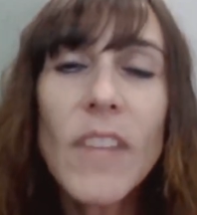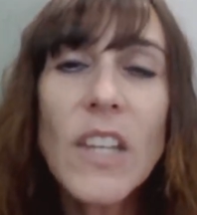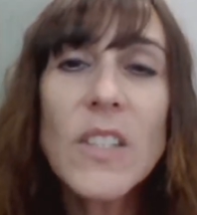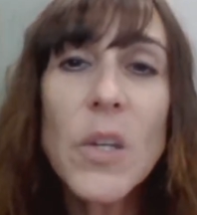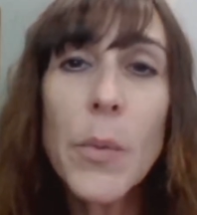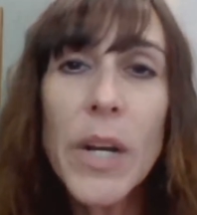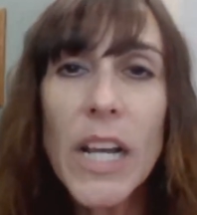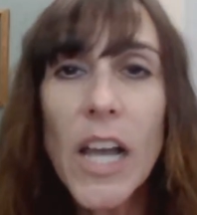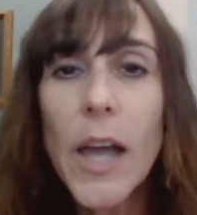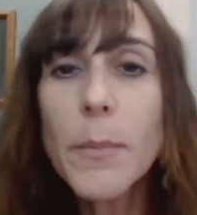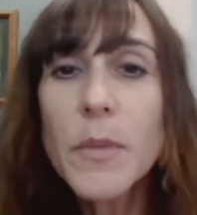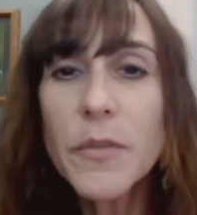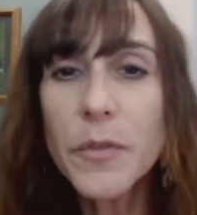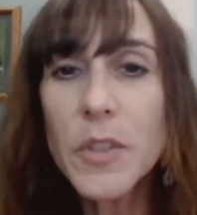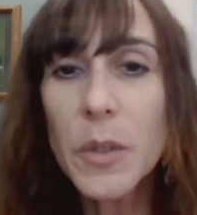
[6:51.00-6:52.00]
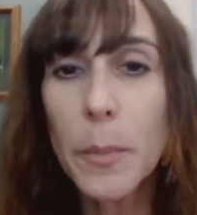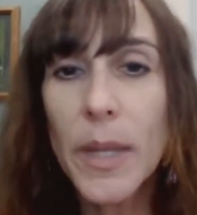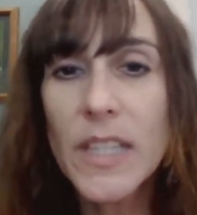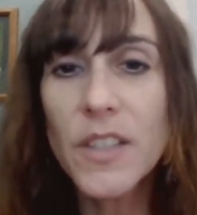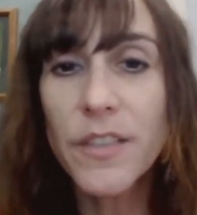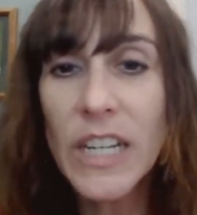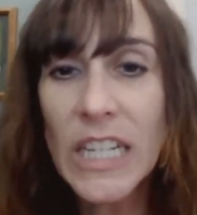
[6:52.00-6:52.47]
So when it comes to
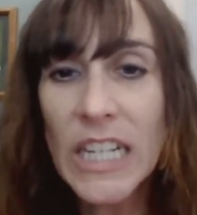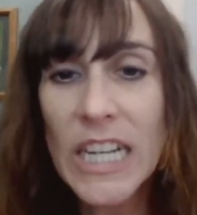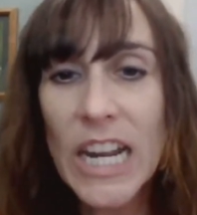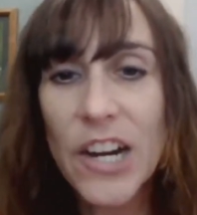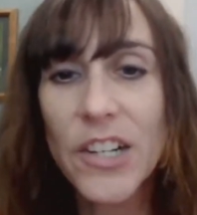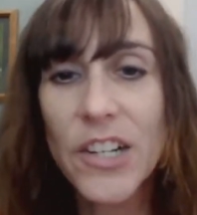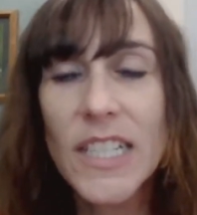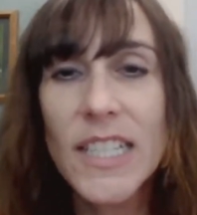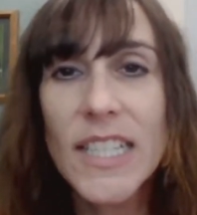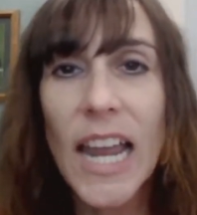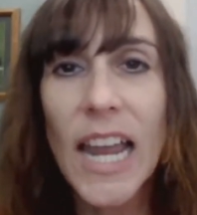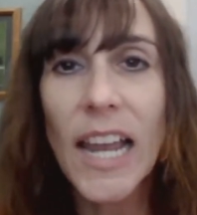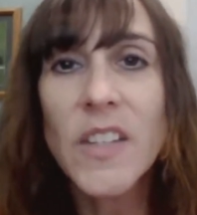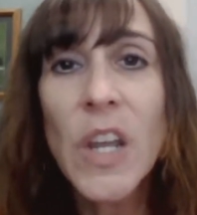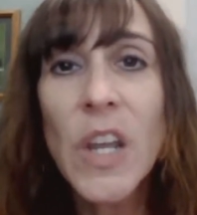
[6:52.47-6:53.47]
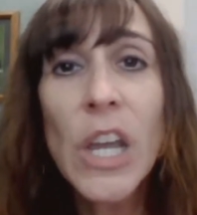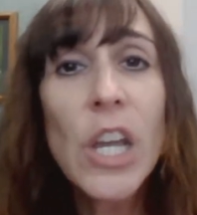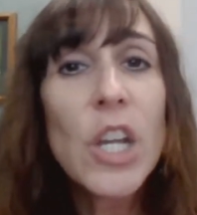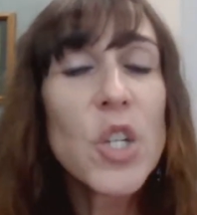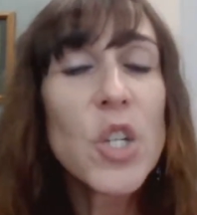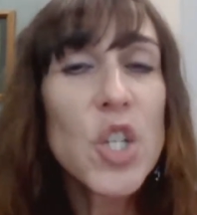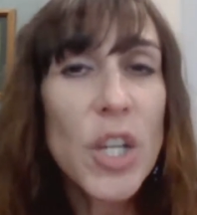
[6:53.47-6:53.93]
Pennsylvania inheritance tax,
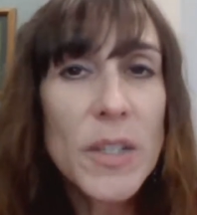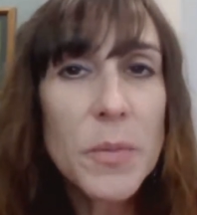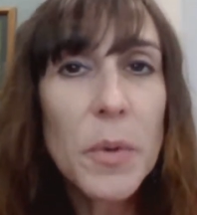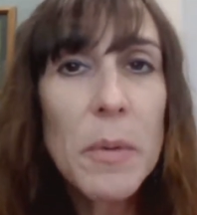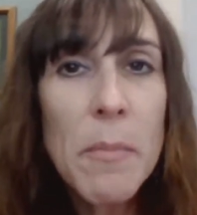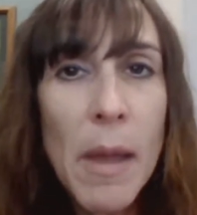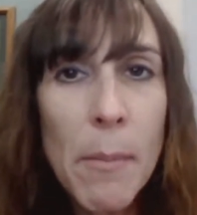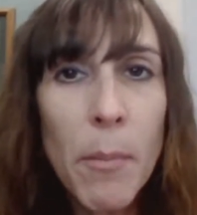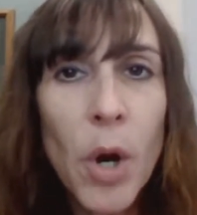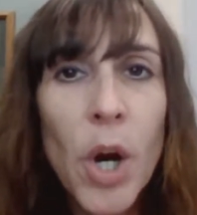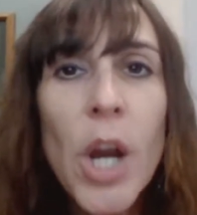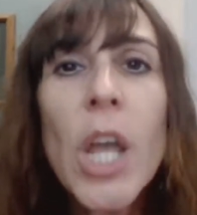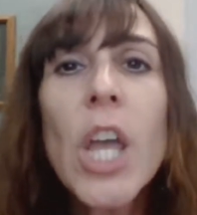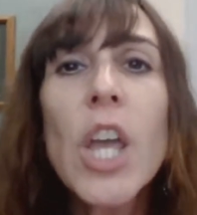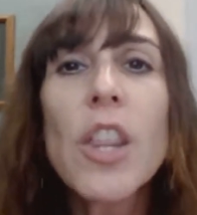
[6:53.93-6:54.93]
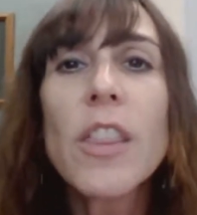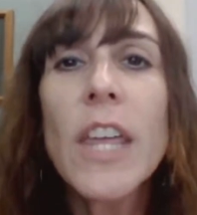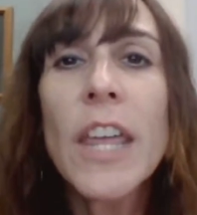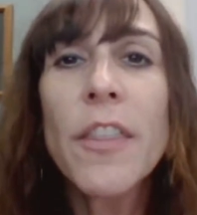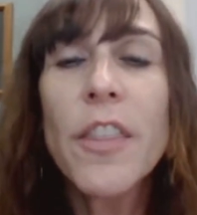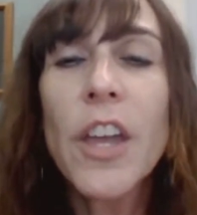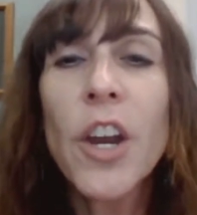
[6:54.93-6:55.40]
just remember
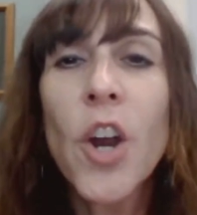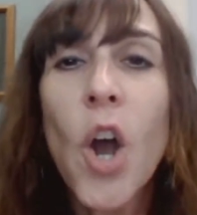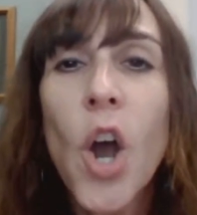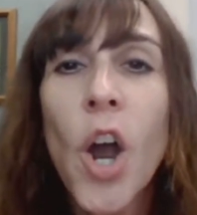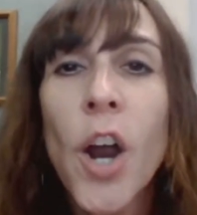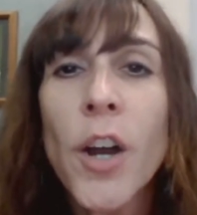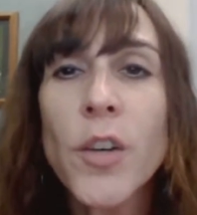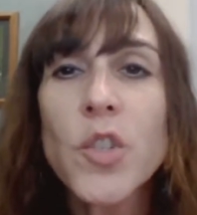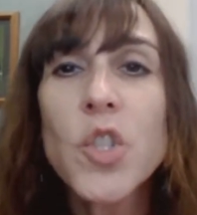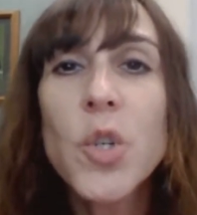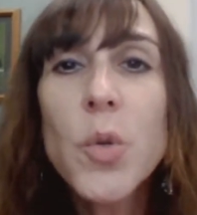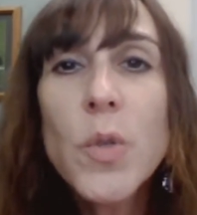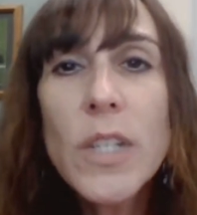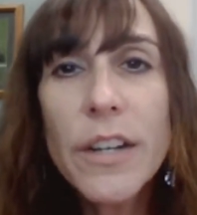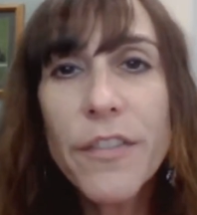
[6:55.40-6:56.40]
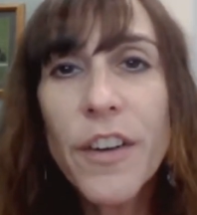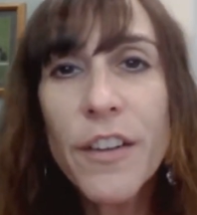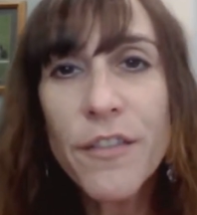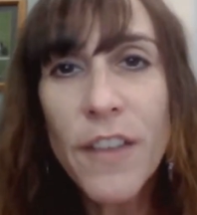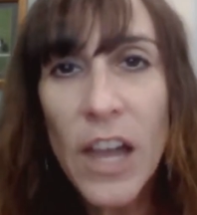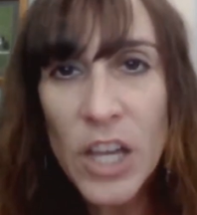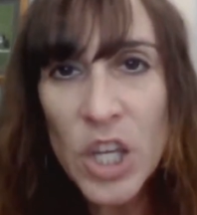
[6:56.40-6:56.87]
that there are two
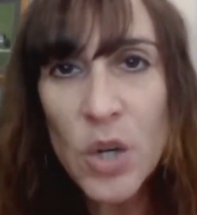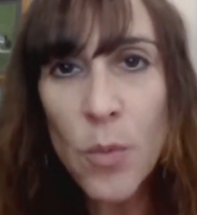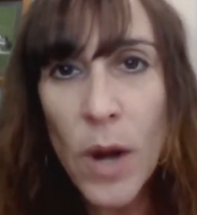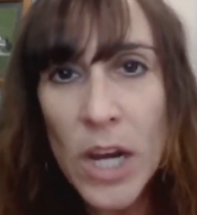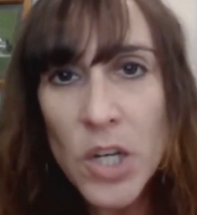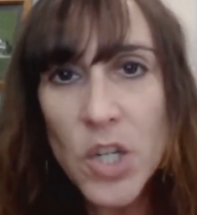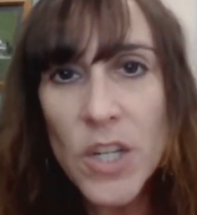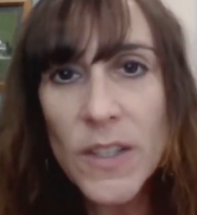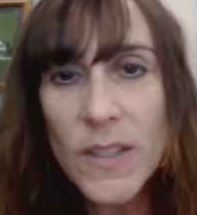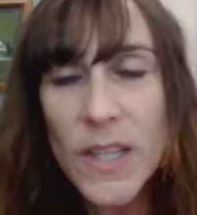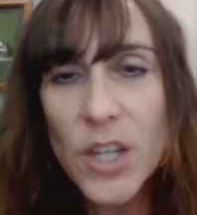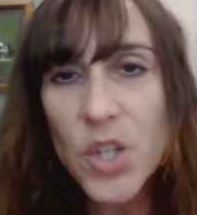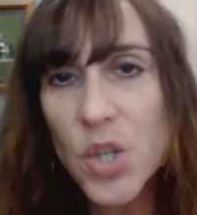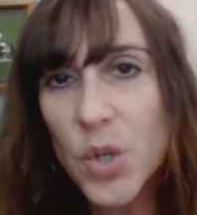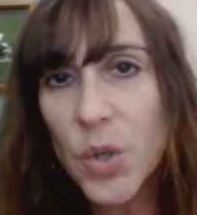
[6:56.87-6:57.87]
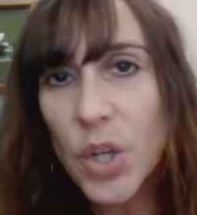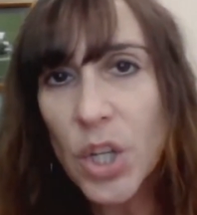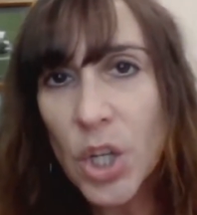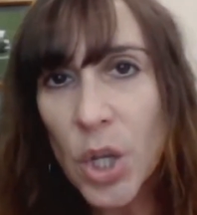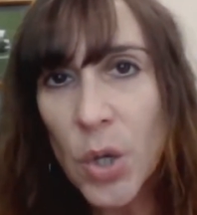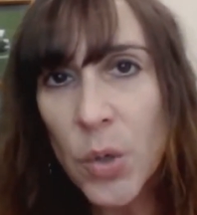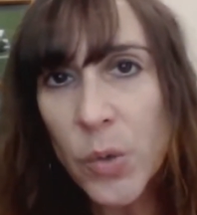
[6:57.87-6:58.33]
different valuations that you
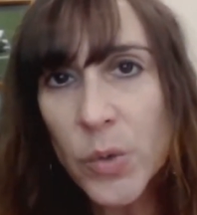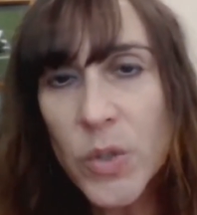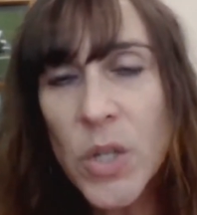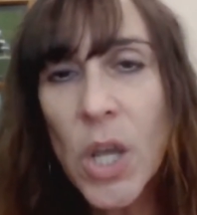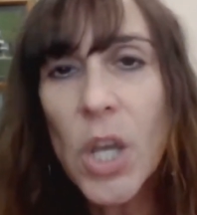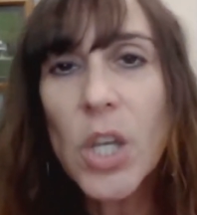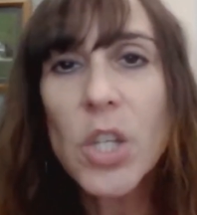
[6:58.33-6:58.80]
can use.